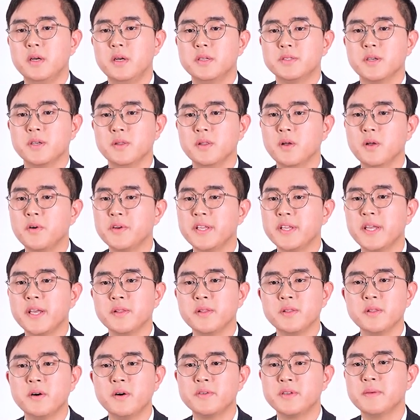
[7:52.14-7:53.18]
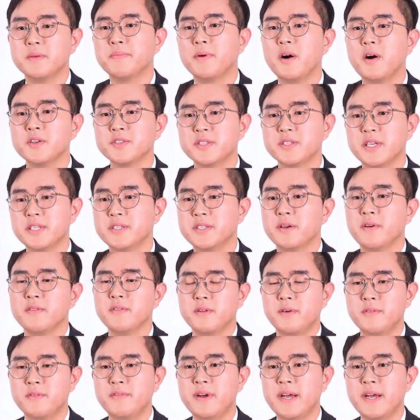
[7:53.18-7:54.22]
The loading and unloading process are
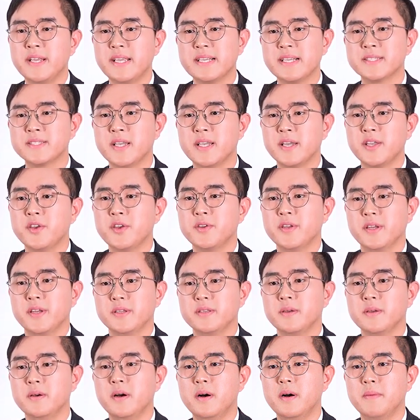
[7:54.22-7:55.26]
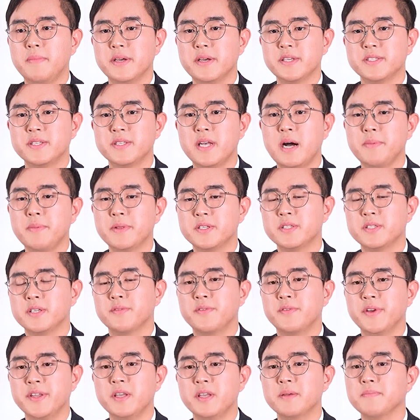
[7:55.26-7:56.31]
already executed by establishing
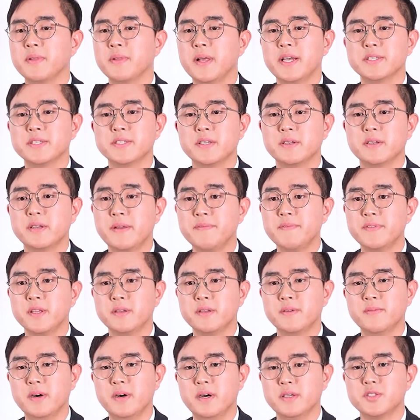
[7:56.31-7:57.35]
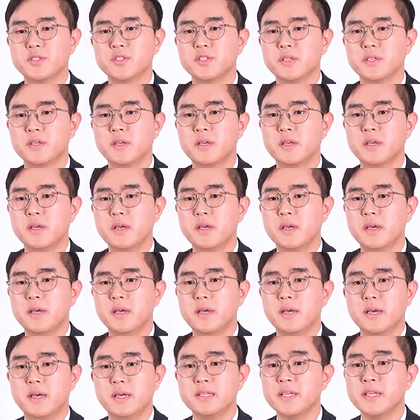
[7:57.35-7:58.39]
rigging plans and lifting device.
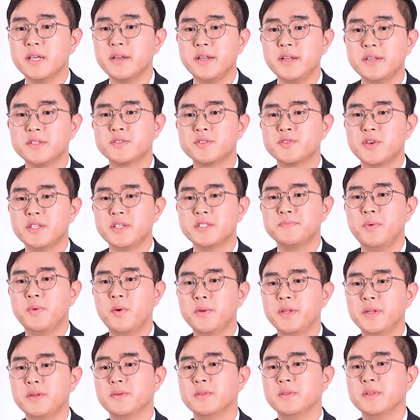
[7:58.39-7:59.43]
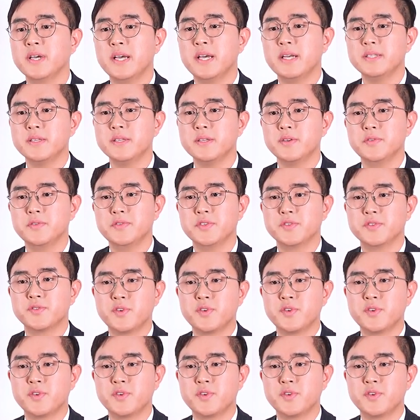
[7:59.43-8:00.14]
And then it is transported on land using